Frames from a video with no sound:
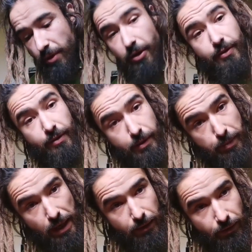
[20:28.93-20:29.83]
because it's a
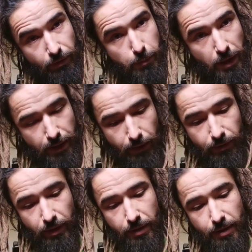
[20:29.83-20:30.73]
balanced
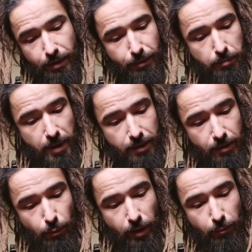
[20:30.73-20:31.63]
place and it doesn't
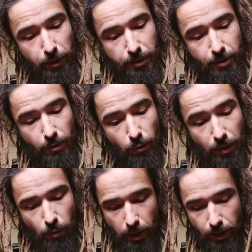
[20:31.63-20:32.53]
matter whether we turn
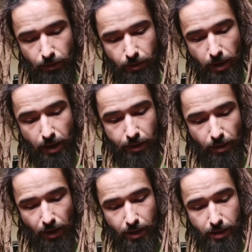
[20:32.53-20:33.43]
one way or the
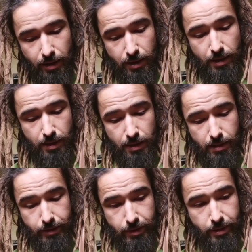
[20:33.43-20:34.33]
other.
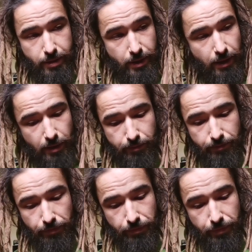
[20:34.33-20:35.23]

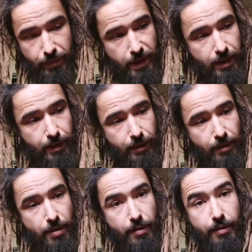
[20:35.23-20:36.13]
Um, and
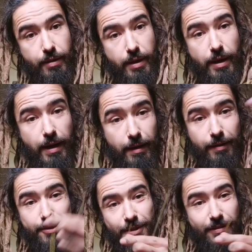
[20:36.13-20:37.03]

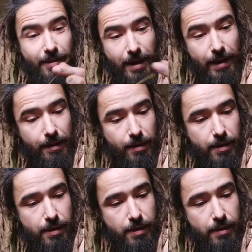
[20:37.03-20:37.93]
I'll just add
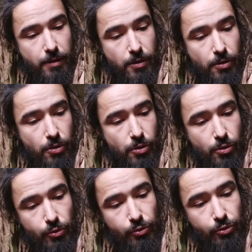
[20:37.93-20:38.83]

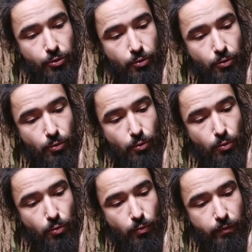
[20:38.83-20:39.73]

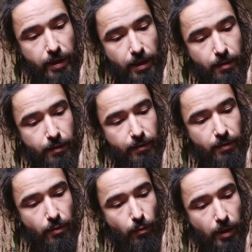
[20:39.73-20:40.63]
two fingers
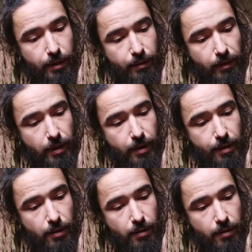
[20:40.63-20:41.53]
to one
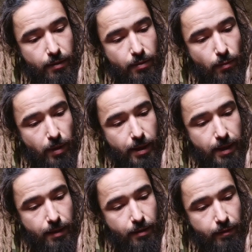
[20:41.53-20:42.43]
side, to one
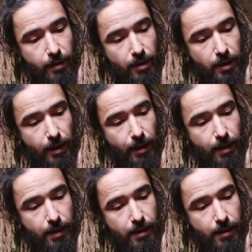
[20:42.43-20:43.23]
end of the line.